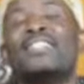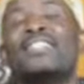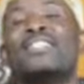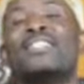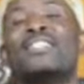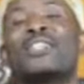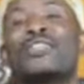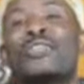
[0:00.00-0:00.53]

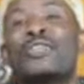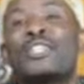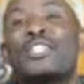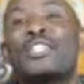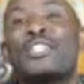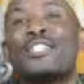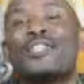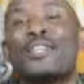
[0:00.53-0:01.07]
it's not
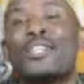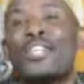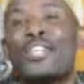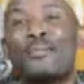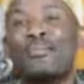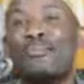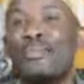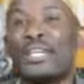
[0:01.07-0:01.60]
that
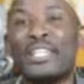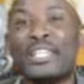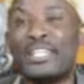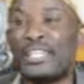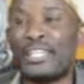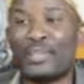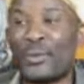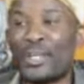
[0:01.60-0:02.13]
I'm begging
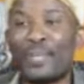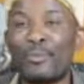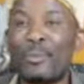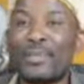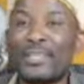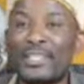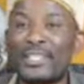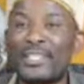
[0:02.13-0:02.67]
anyone
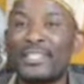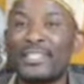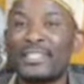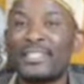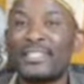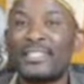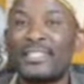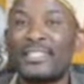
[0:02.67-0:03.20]
about it,
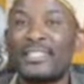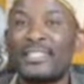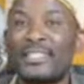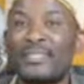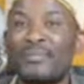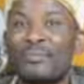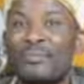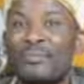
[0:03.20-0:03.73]

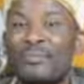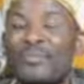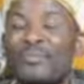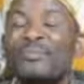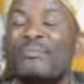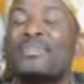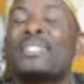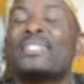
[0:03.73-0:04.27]

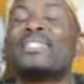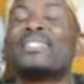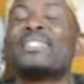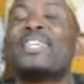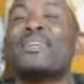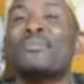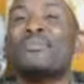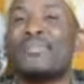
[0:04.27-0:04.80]
but
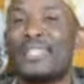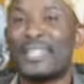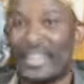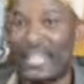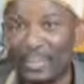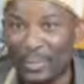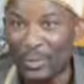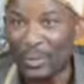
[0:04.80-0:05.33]
I'm
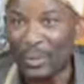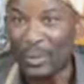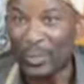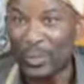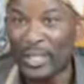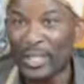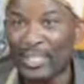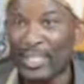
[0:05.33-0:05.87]
telling the whole
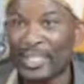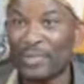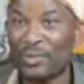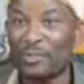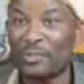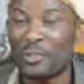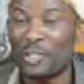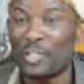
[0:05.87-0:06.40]
world that
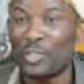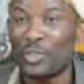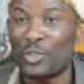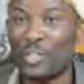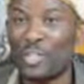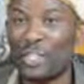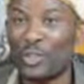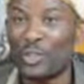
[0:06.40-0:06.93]
we've got a new
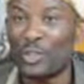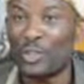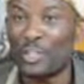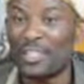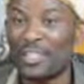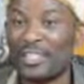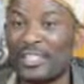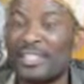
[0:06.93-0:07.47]

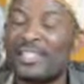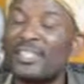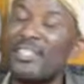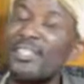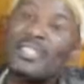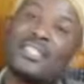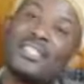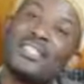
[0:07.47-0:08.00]
technology
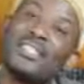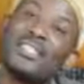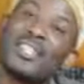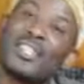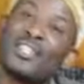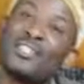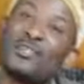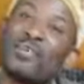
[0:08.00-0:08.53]

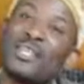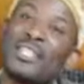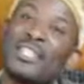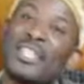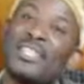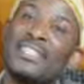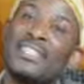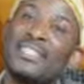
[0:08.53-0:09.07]
that has been
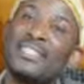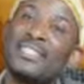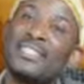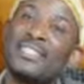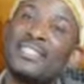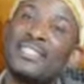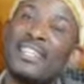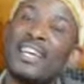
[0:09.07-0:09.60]
sent,
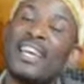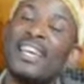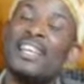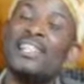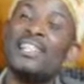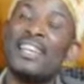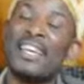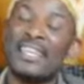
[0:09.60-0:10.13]

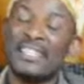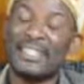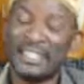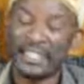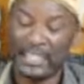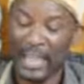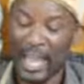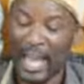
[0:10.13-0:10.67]
and
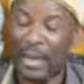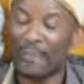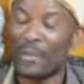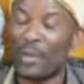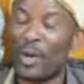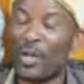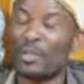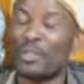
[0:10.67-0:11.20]
hence I'm the
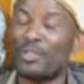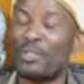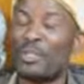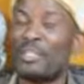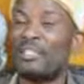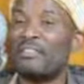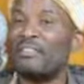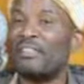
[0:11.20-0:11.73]
one who's been
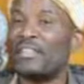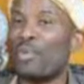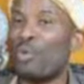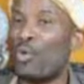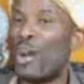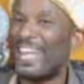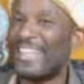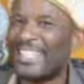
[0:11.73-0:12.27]
given the
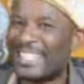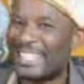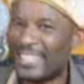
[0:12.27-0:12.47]
word.